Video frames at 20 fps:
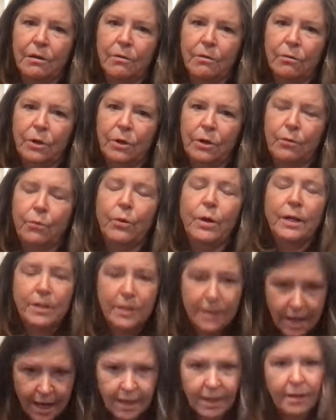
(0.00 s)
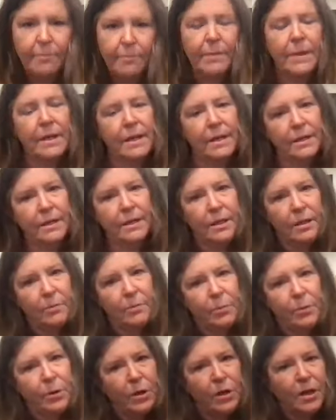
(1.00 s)
when I committed to
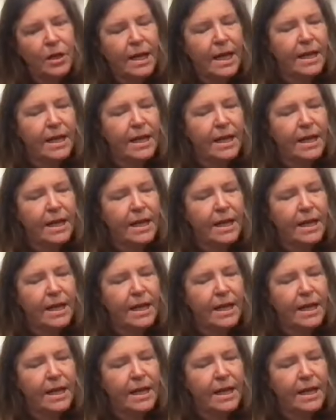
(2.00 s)
the book.